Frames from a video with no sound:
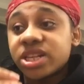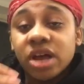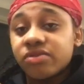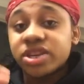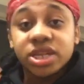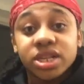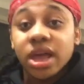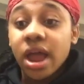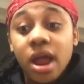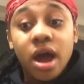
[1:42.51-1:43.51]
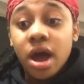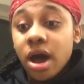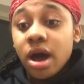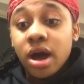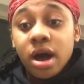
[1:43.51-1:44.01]
I was just like,
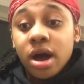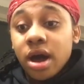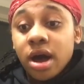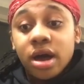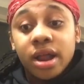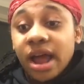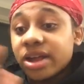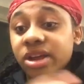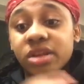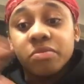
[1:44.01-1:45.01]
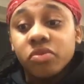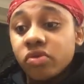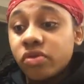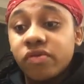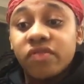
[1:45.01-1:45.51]
I couldn't move.